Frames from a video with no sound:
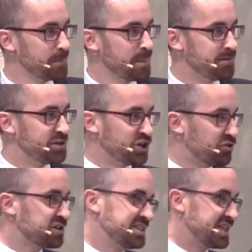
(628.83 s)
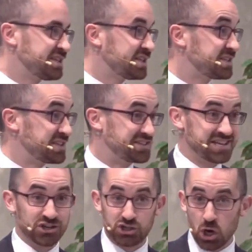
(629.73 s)
The general consensus is
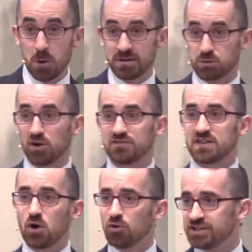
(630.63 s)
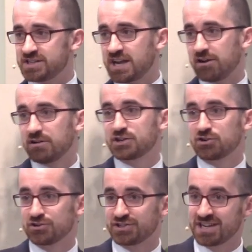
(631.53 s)
that Job is one of the oldest
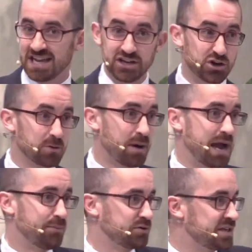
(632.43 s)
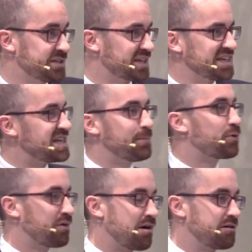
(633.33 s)
characters in your Bible. He's a
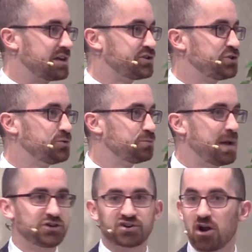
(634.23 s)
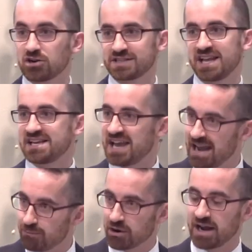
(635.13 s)
contemporary to patriarchs like
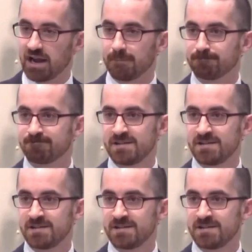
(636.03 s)
Abraham.